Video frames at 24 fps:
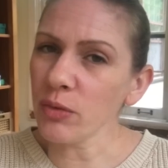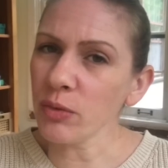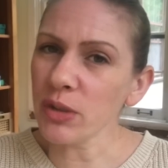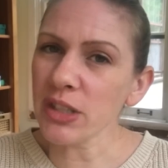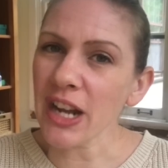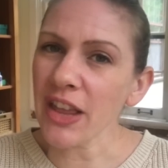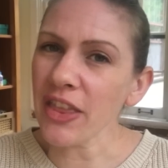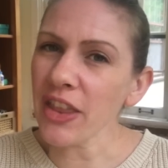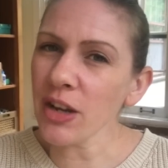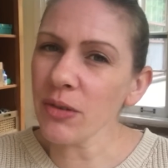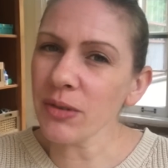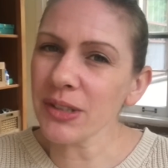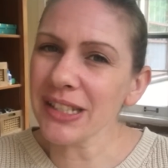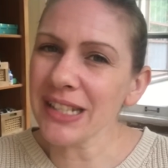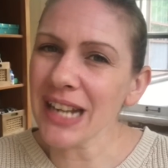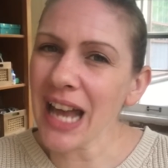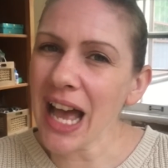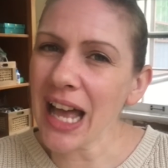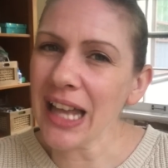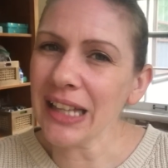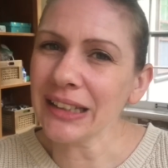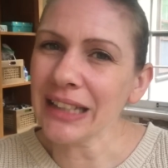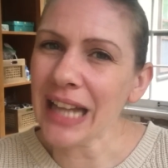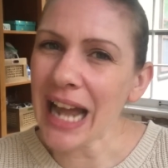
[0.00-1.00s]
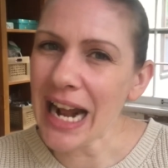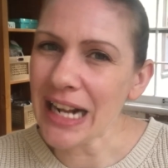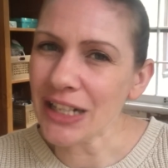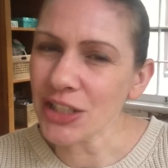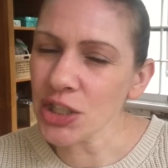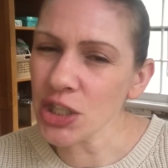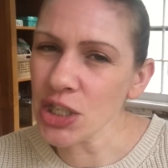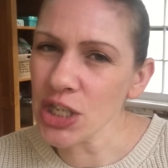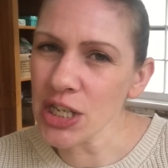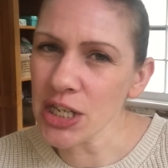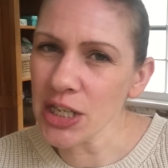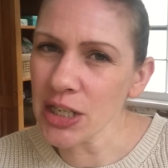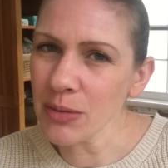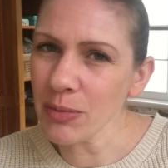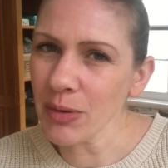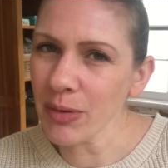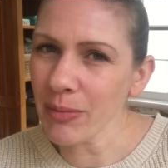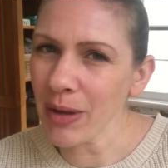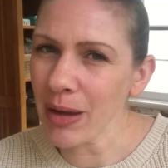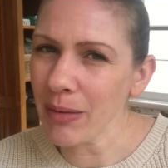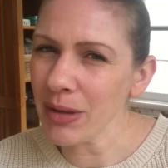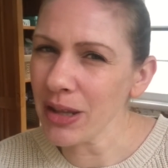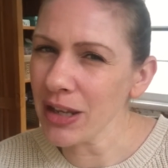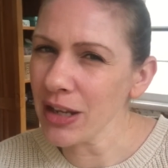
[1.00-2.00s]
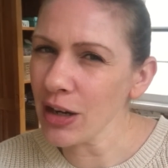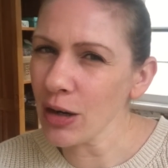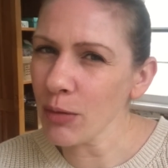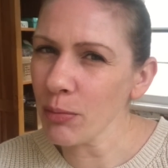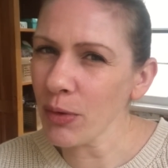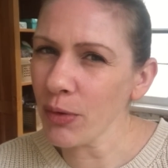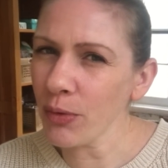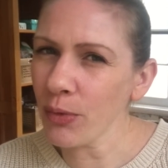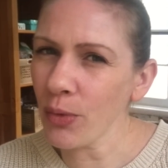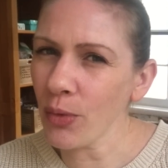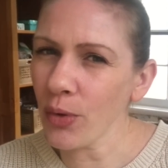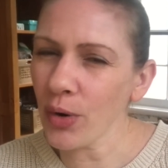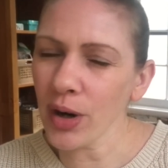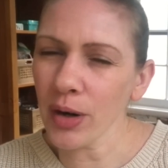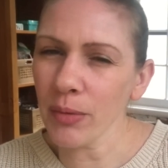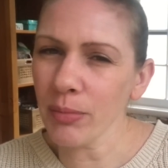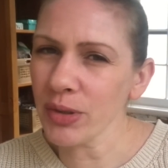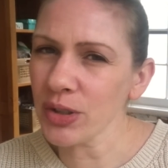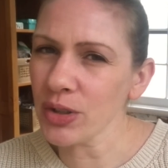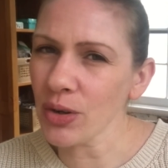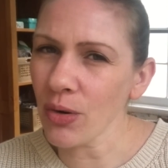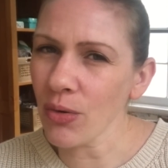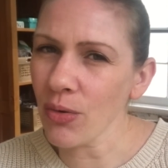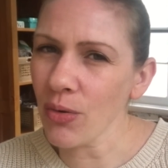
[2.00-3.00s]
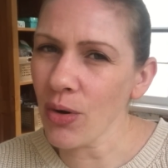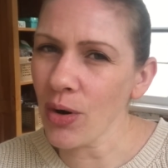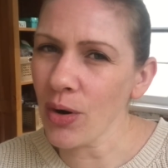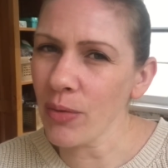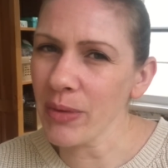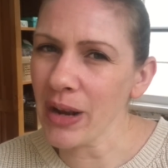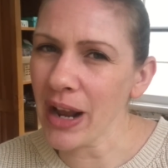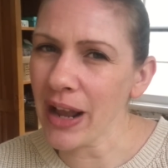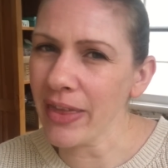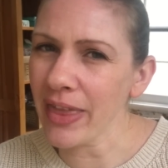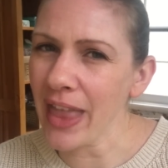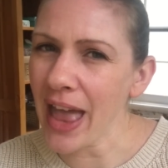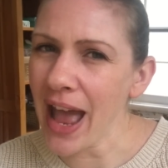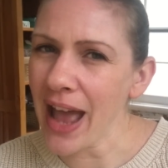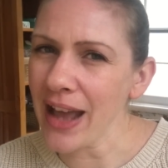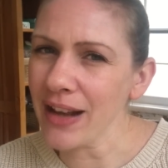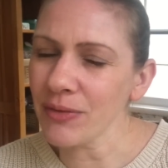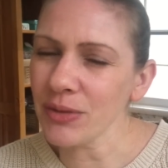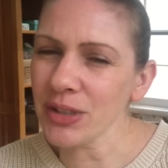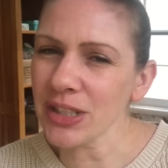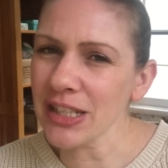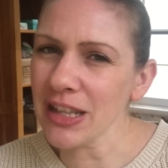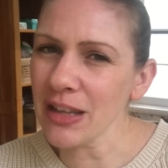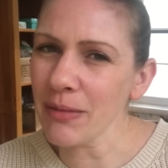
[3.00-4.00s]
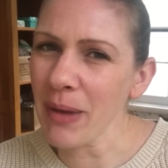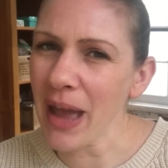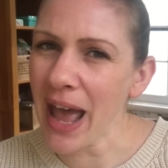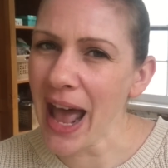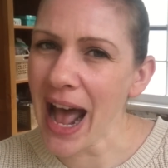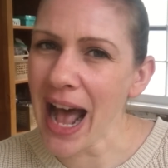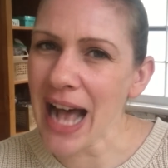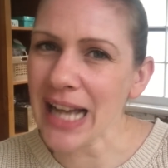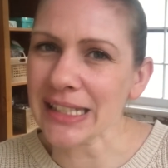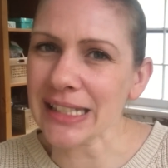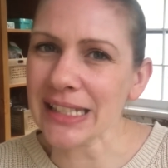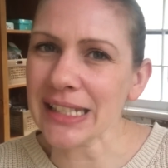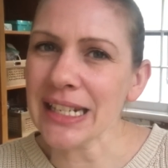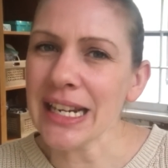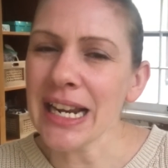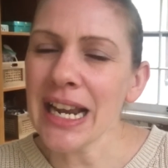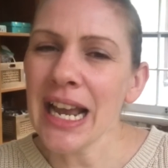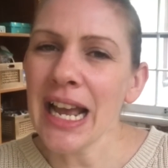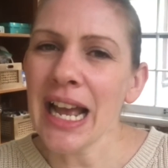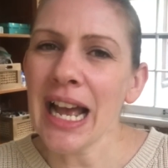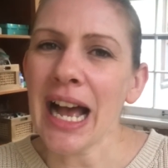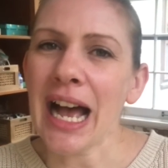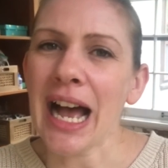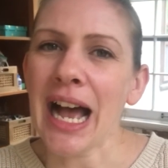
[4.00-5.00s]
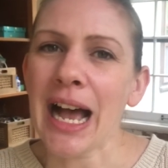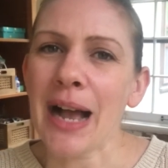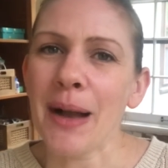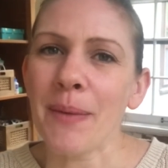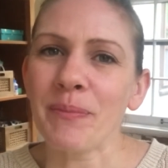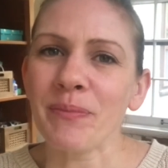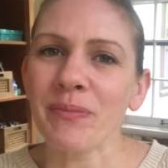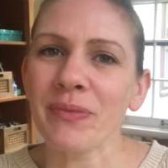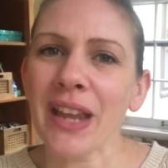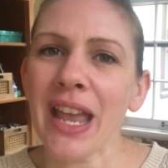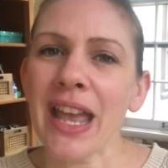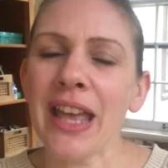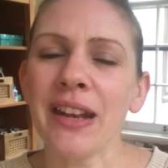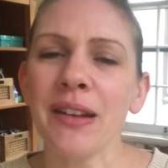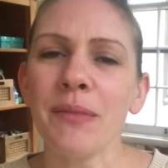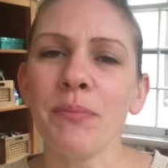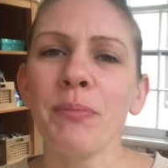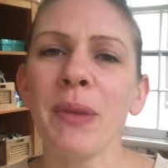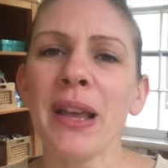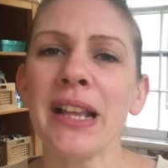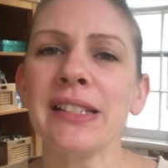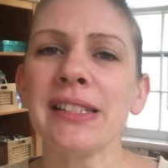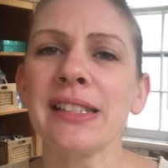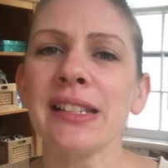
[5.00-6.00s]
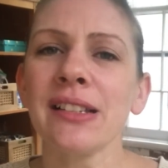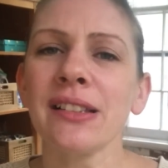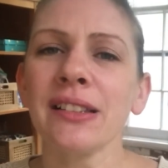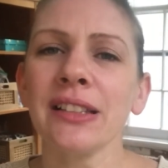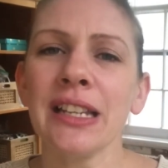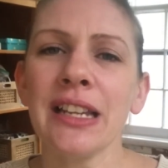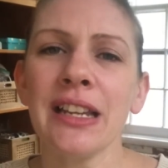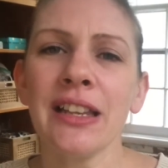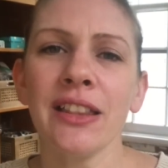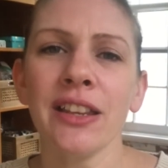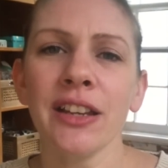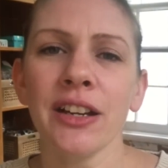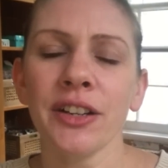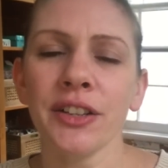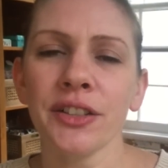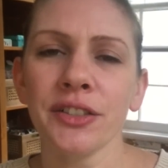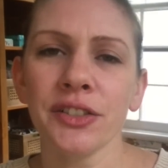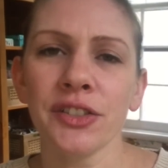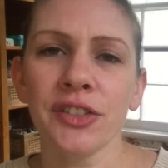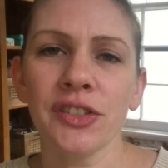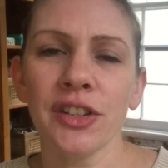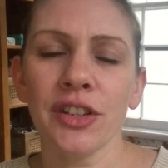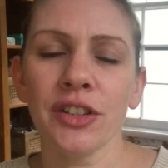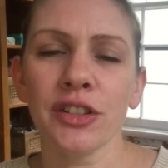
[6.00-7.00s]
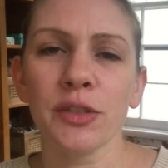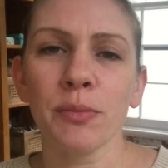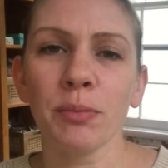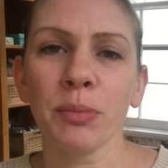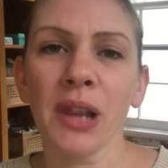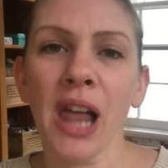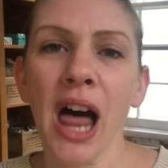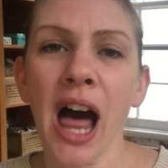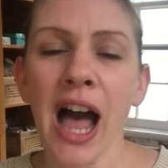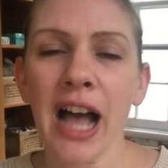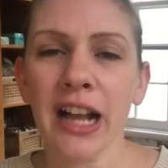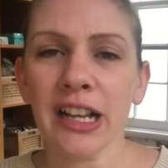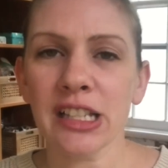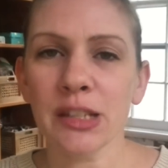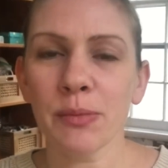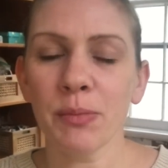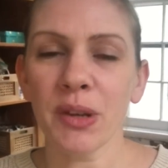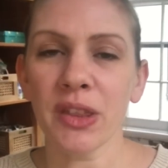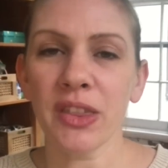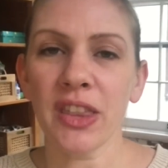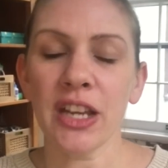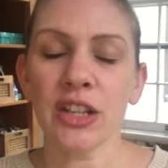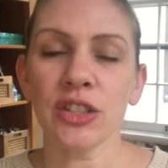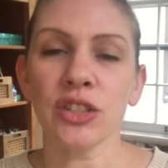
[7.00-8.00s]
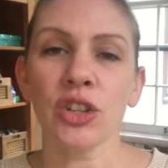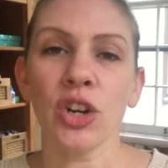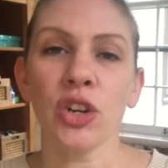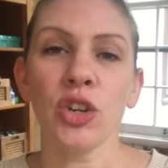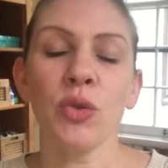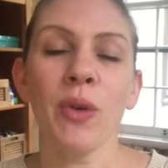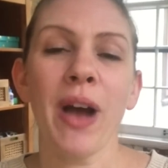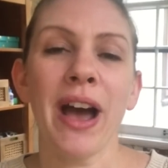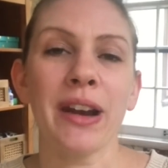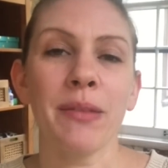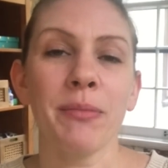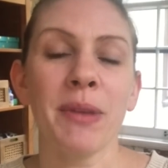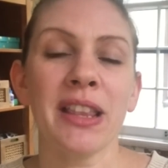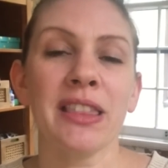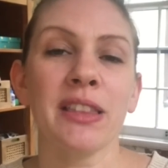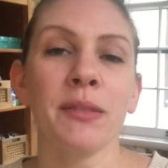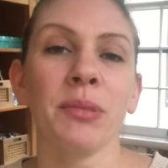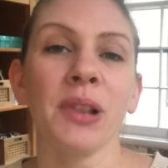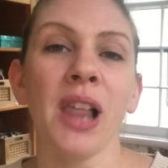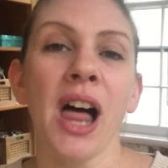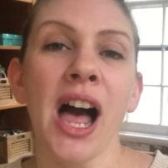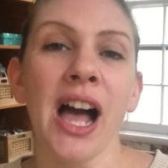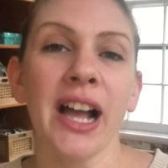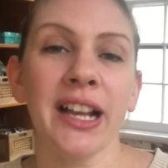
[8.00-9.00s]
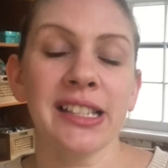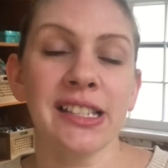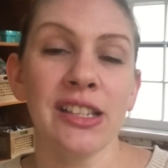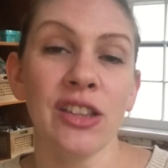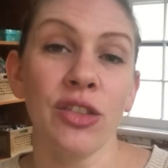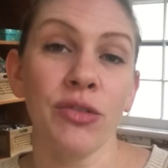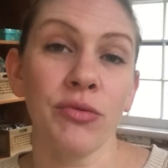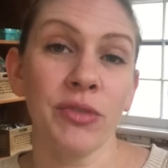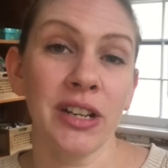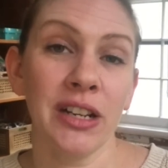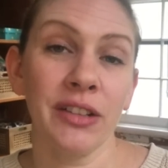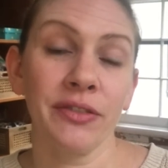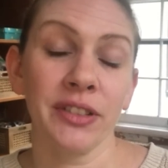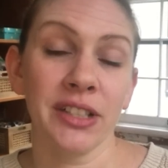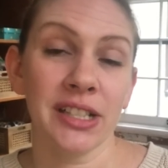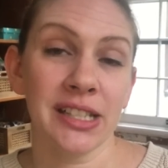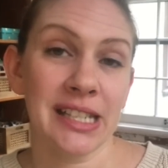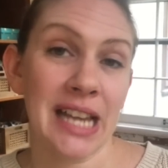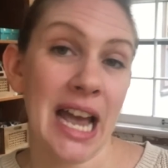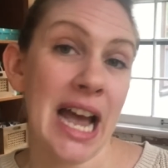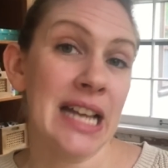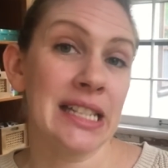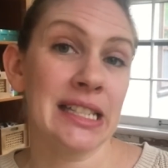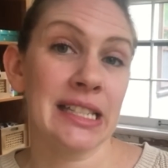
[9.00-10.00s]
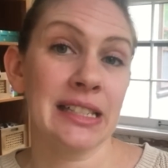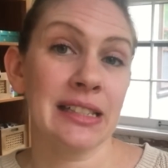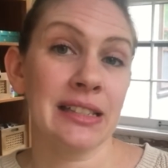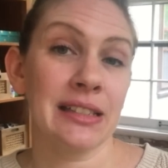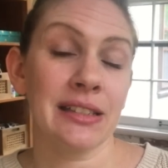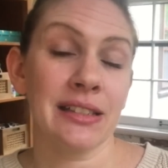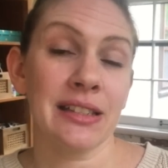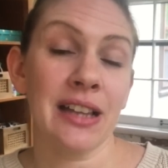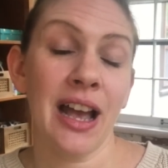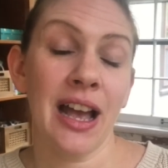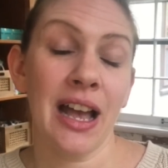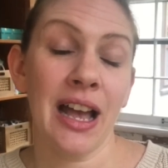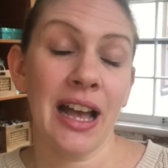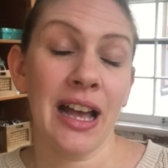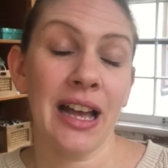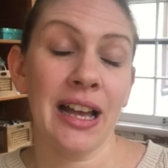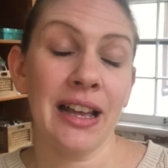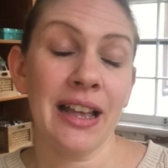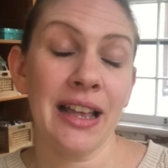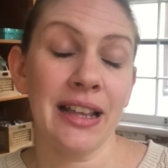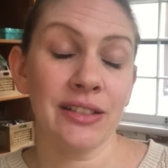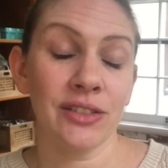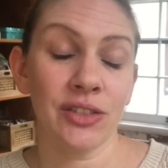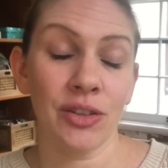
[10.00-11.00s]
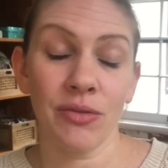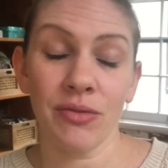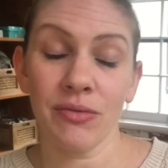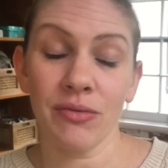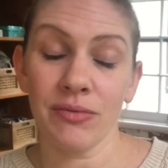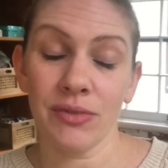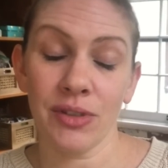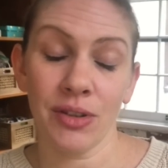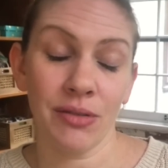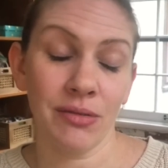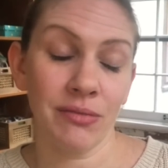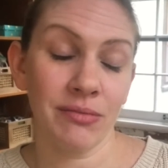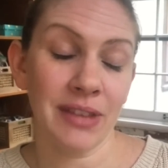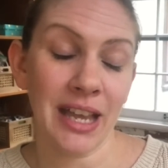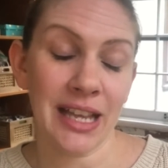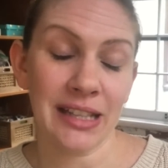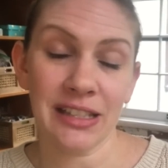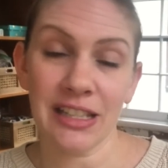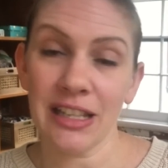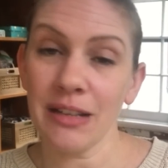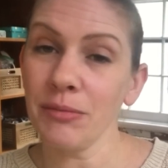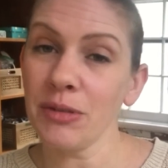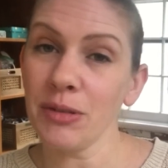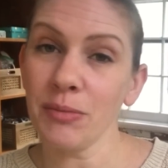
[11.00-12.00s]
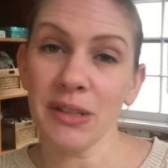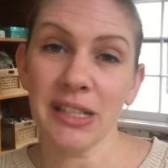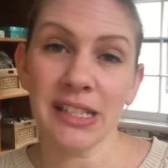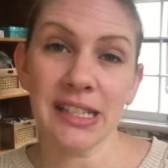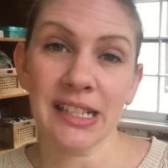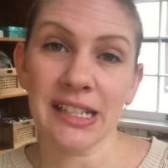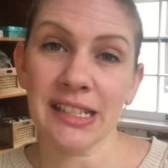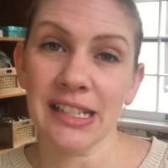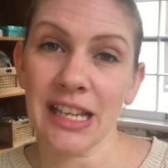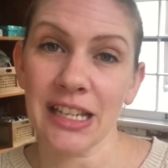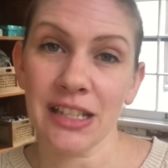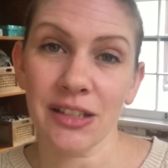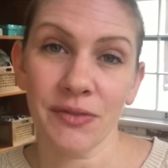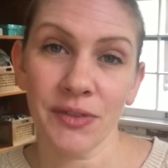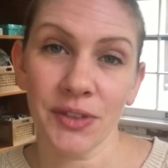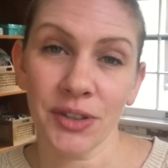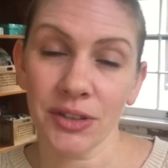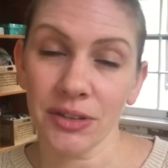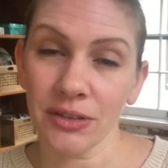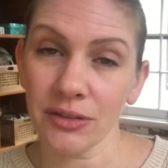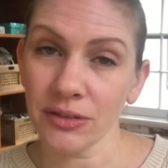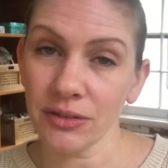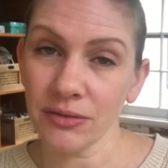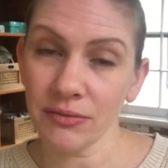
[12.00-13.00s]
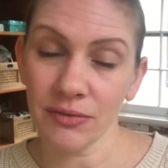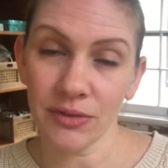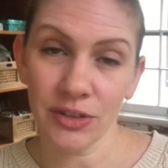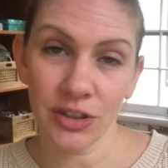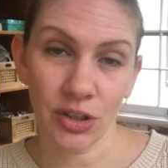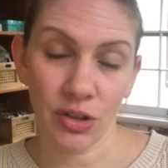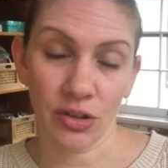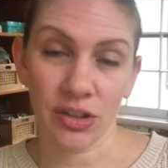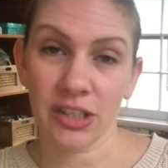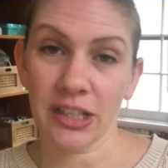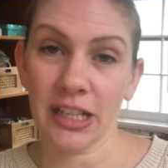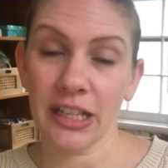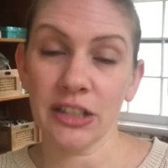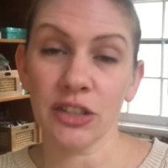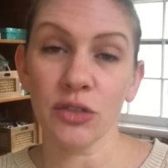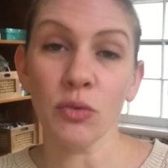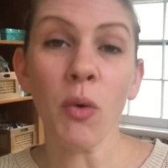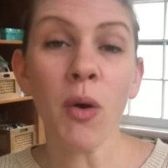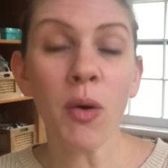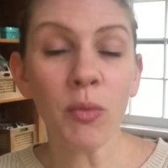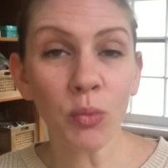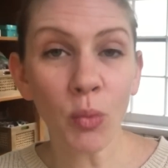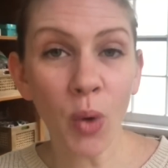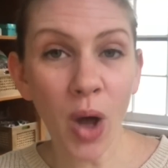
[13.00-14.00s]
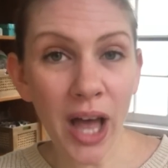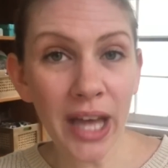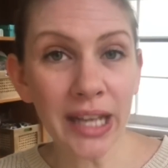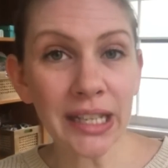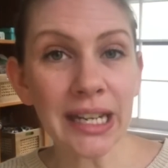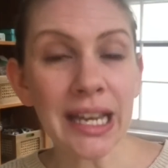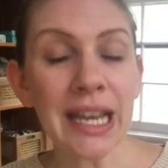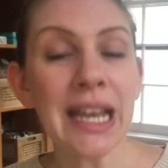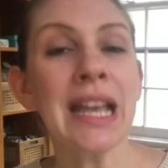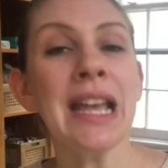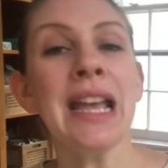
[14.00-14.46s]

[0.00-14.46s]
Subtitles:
which I think was not last year, but maybe the year before, but don't quote me on that. It was in the past. And basically there's blocks, but they show you how to make the blocks in 3 different sizes. And so that seemed to be successful. Sewcialites 1,